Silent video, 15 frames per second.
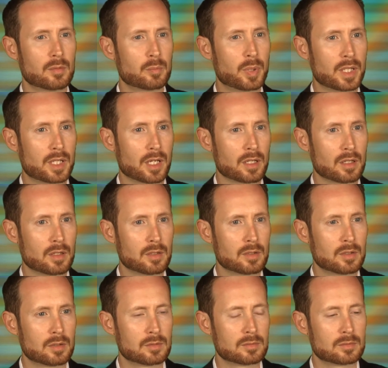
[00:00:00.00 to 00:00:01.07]
But yet,
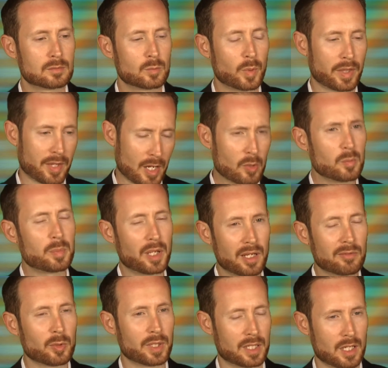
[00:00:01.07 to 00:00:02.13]
without
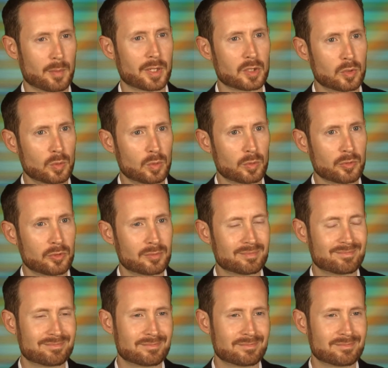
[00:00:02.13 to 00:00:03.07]
behavioral economic tools,